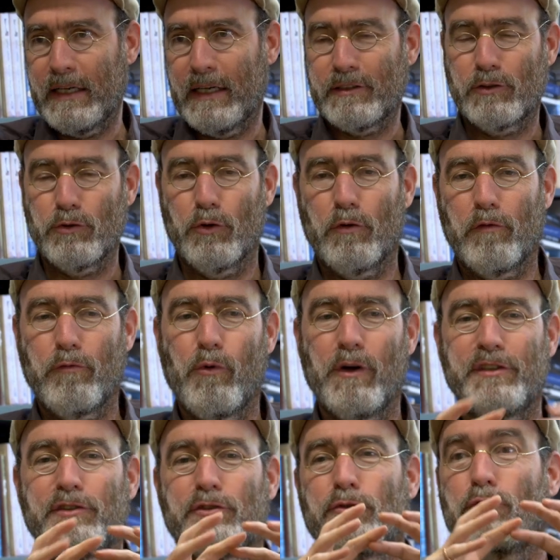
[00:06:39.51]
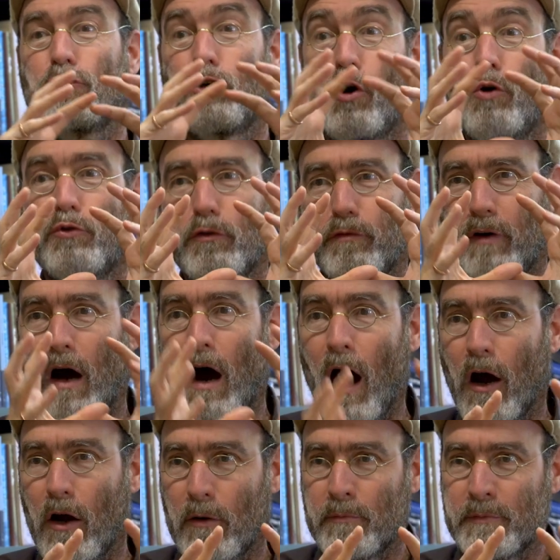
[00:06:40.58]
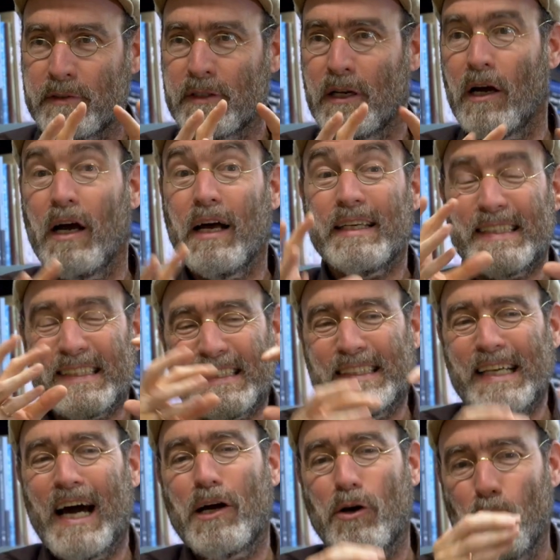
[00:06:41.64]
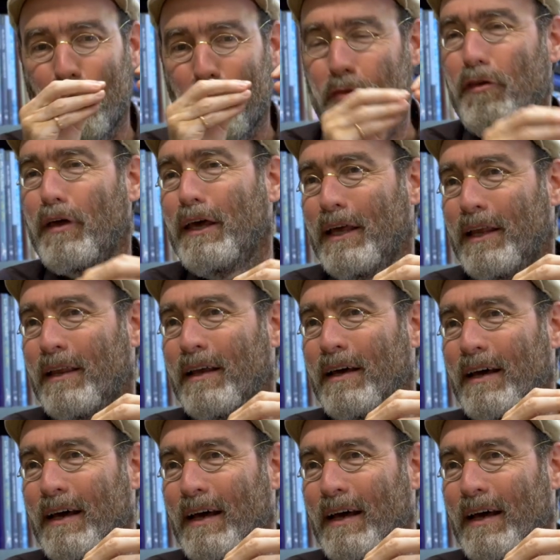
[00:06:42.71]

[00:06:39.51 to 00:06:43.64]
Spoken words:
a sort of Western coat of arms stuck within